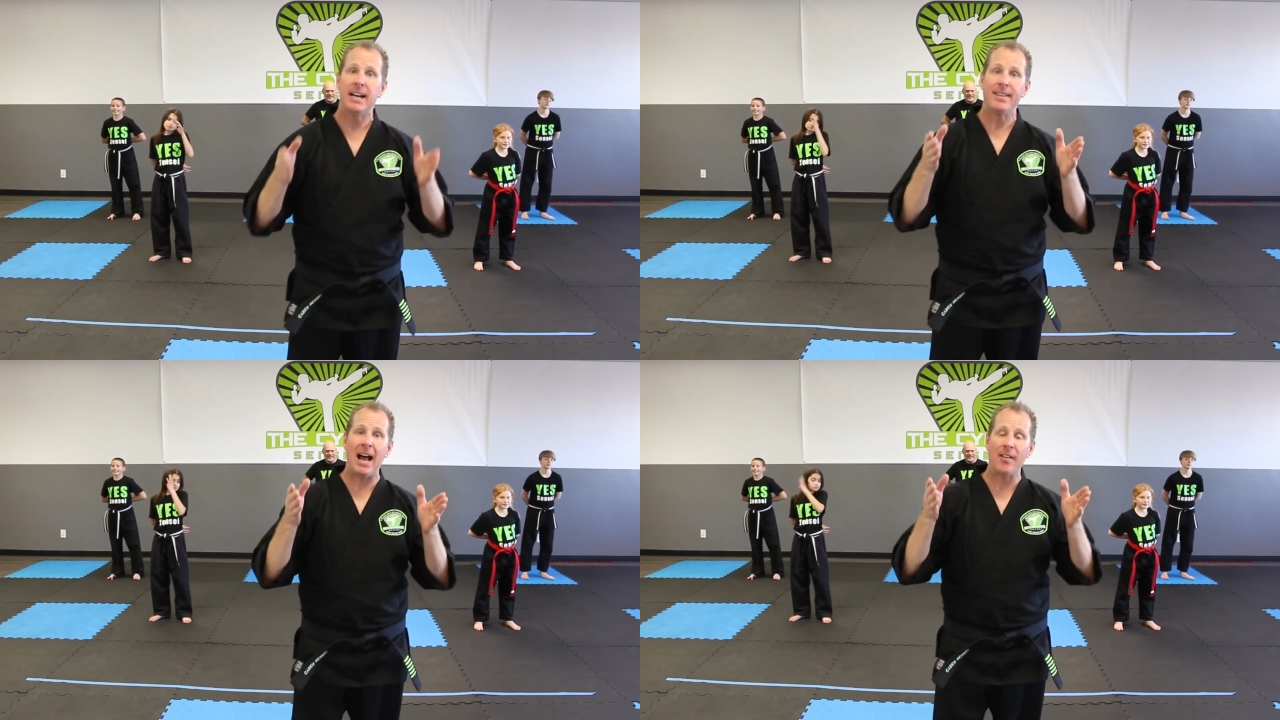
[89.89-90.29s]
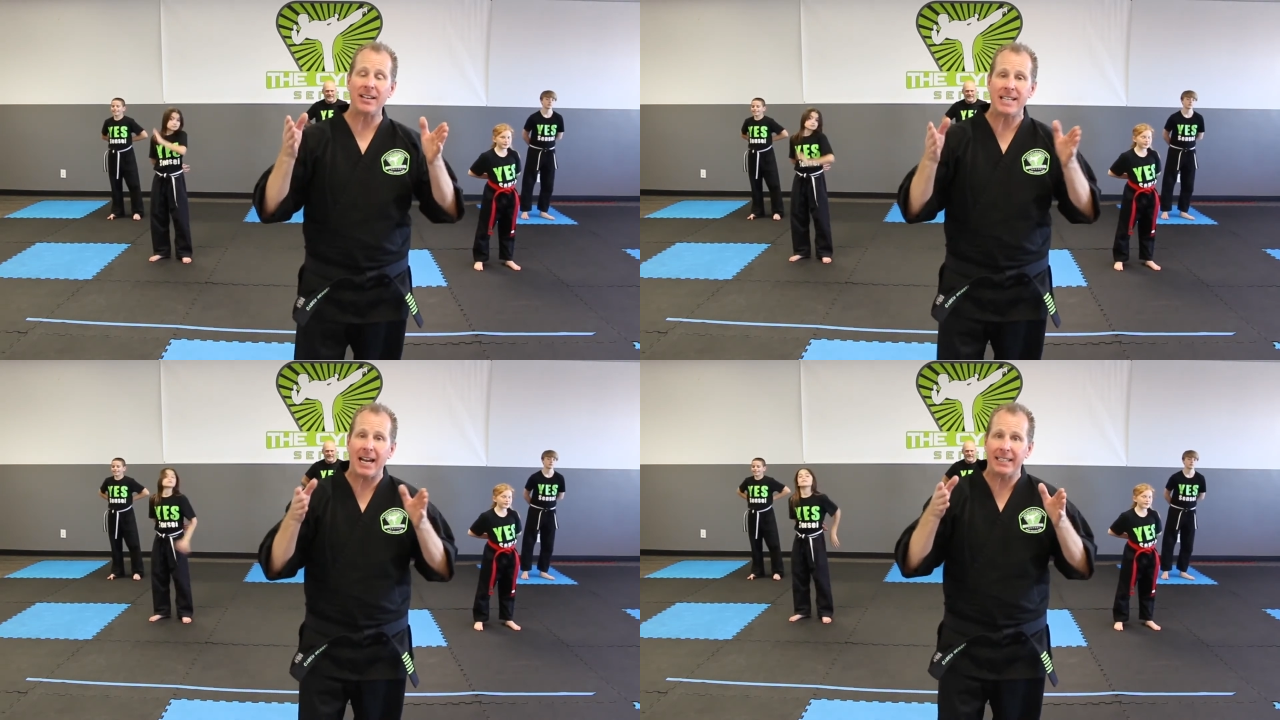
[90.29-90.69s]
Now the
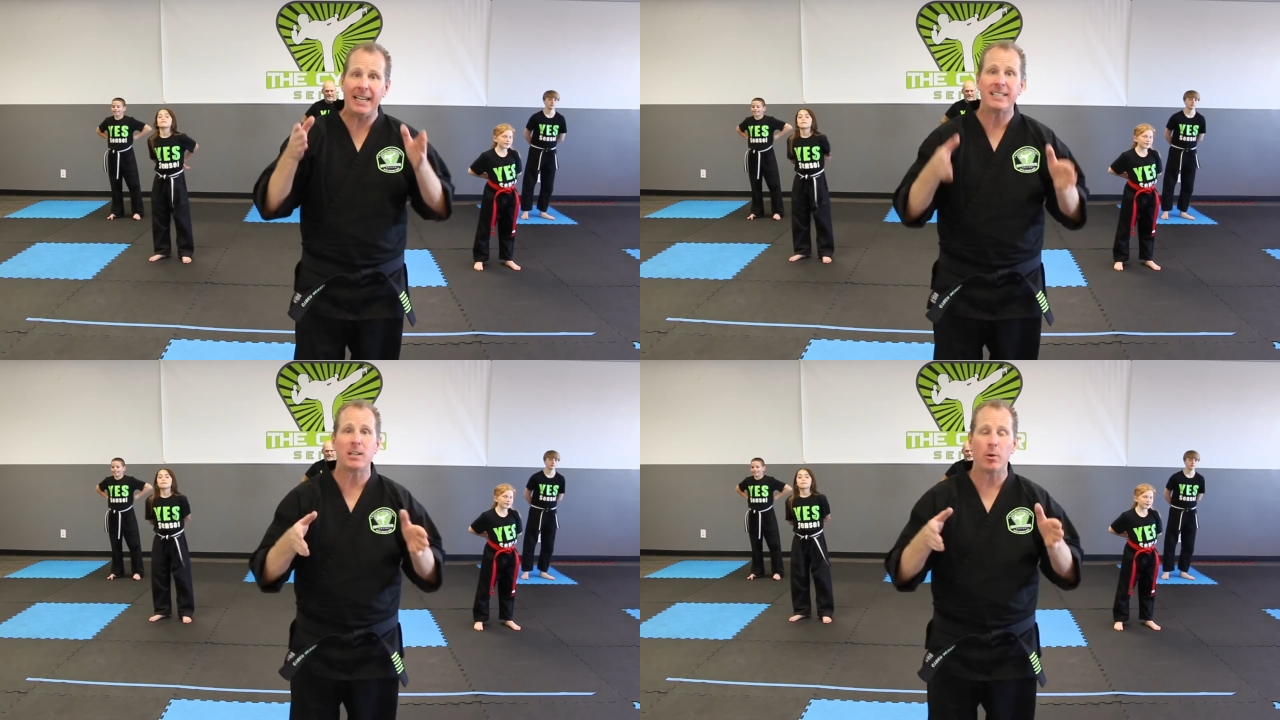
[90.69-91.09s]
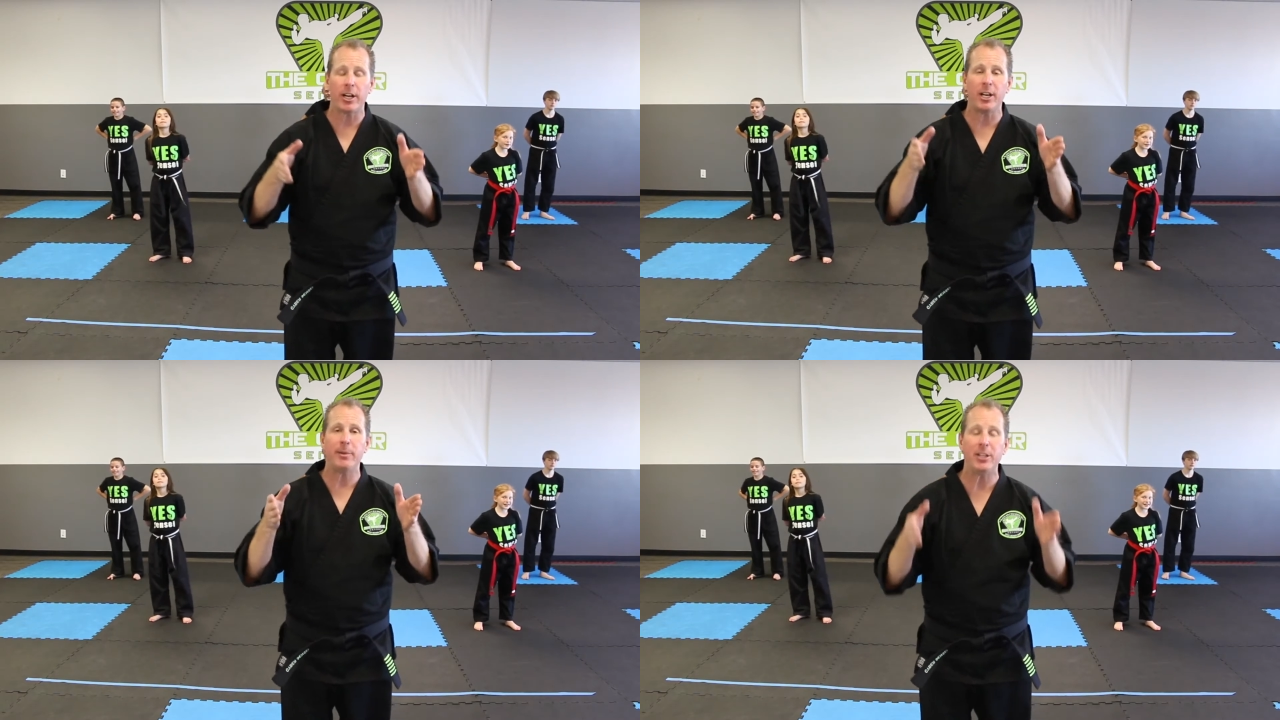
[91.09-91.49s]
techniques that we're
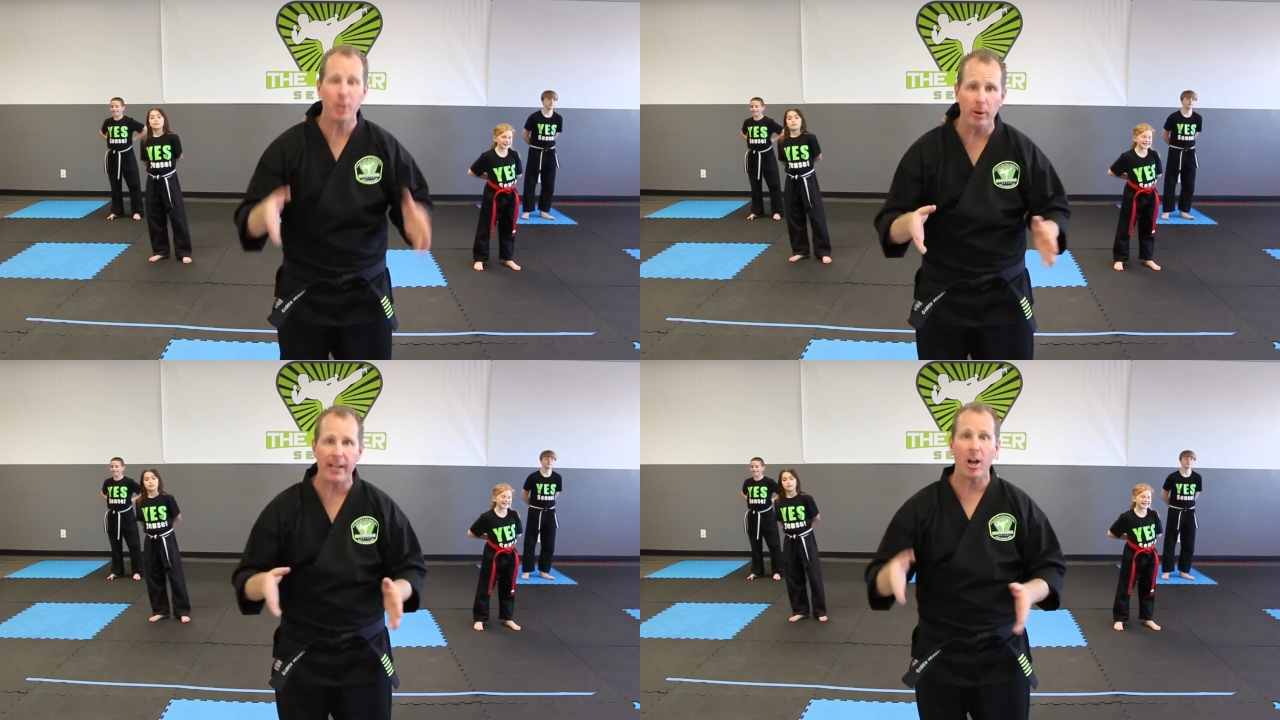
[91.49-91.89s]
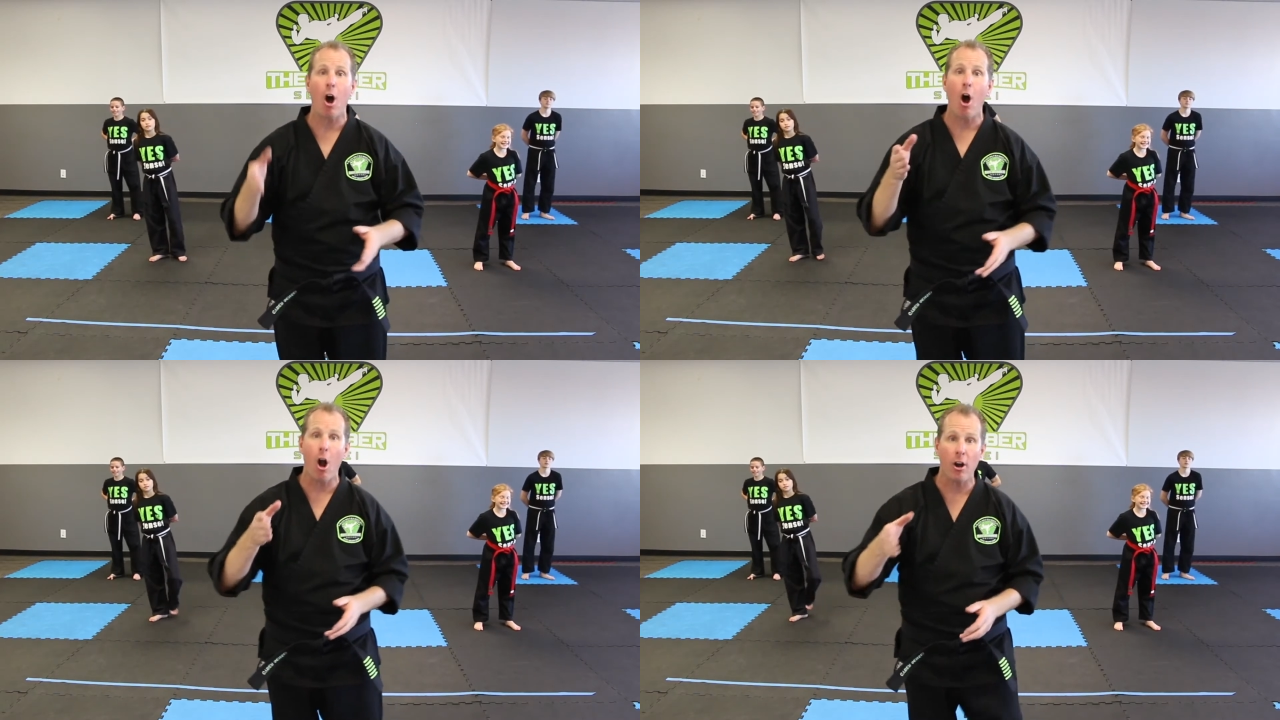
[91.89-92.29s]
going to be doing
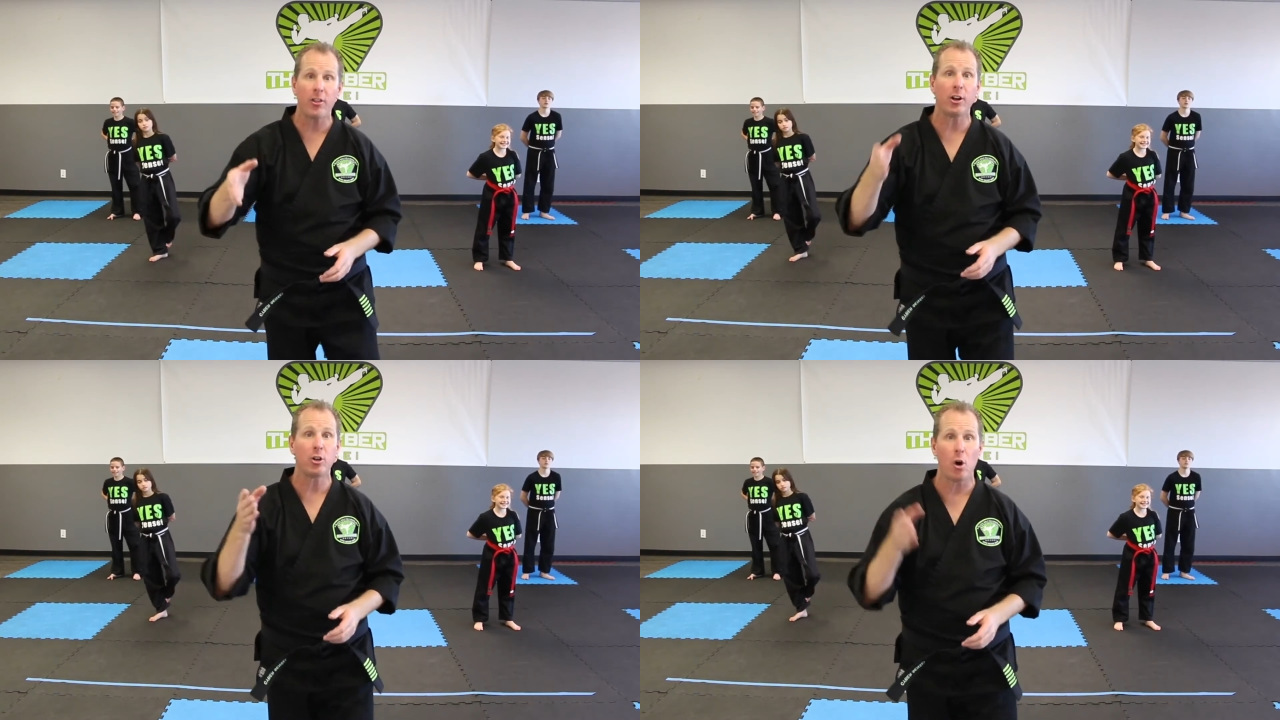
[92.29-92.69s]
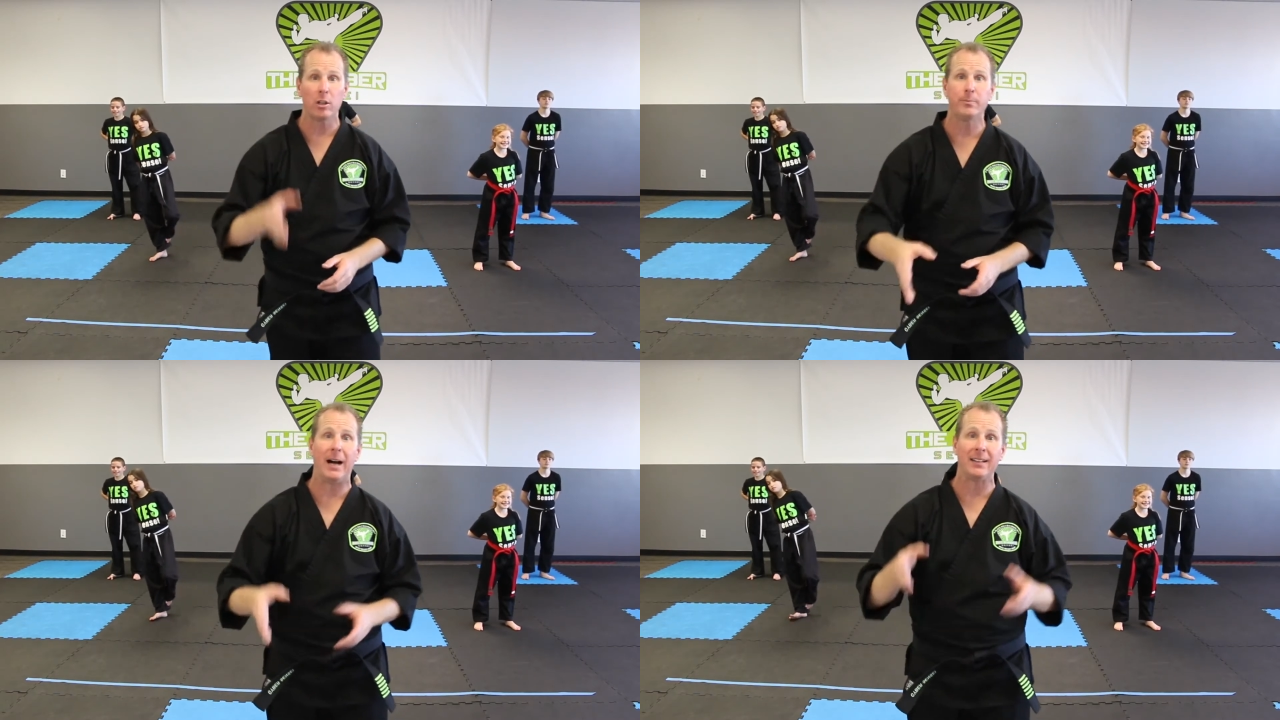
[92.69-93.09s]
are the
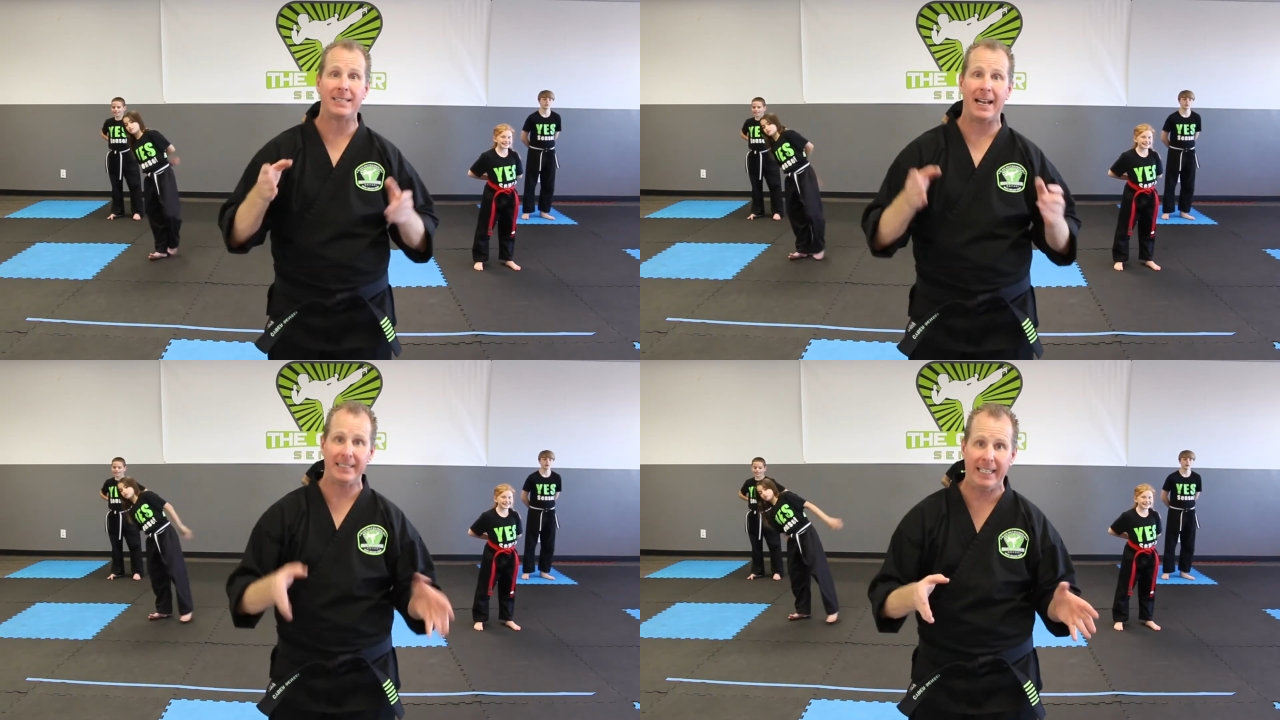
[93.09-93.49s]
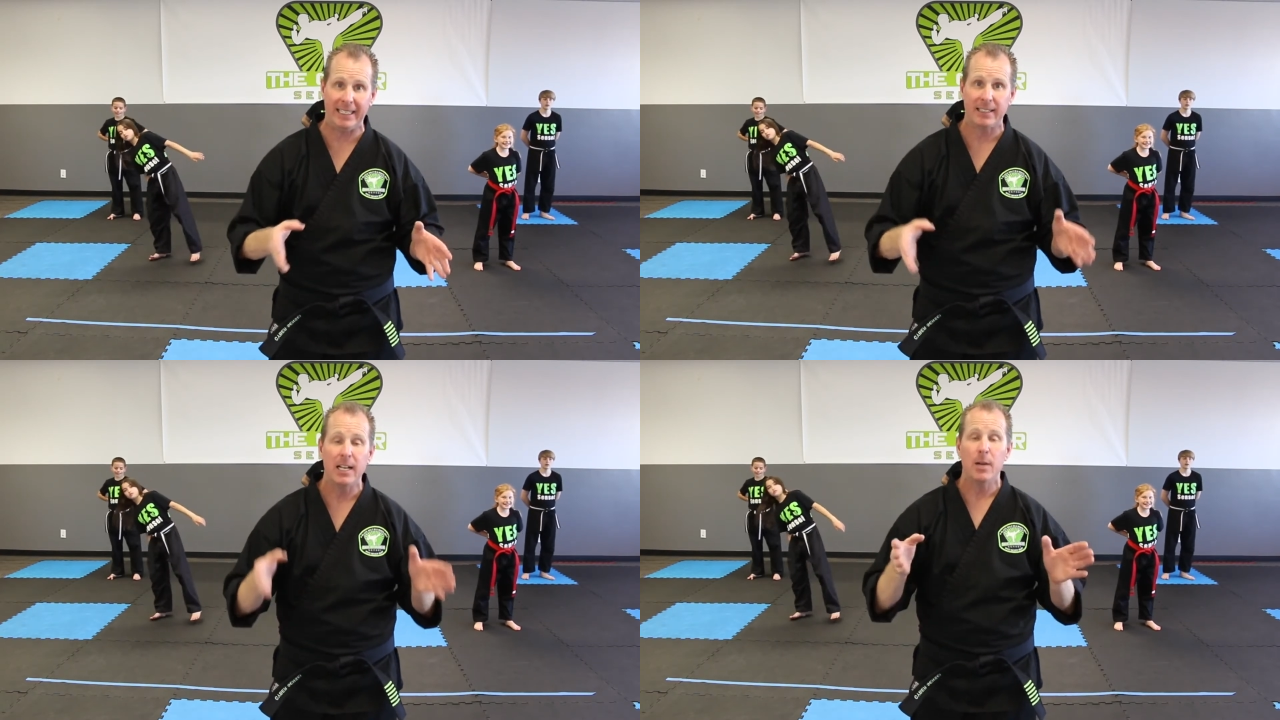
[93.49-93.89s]
gold belt techniques,